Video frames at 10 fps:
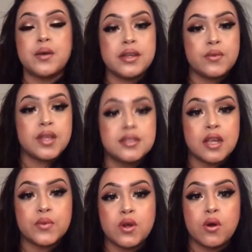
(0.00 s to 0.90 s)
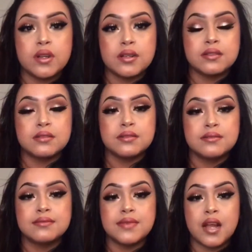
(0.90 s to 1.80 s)
Anyways, I recorded
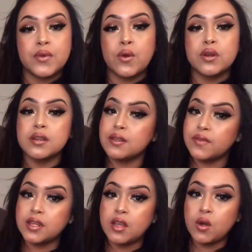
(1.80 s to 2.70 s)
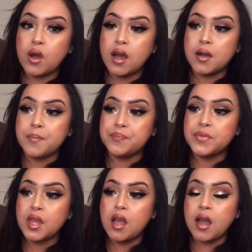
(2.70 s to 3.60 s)
a video on
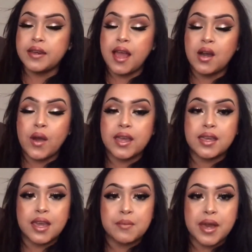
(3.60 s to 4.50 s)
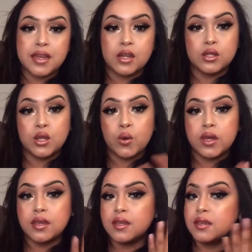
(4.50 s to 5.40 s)
how I get my
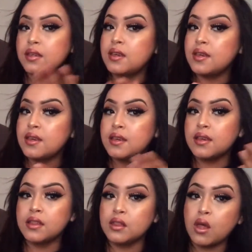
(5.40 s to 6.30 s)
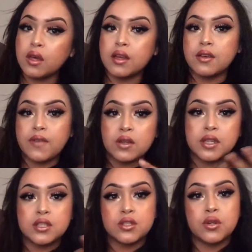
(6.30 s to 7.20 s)
glowy look
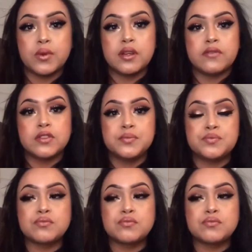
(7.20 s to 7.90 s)
foundation or whatever,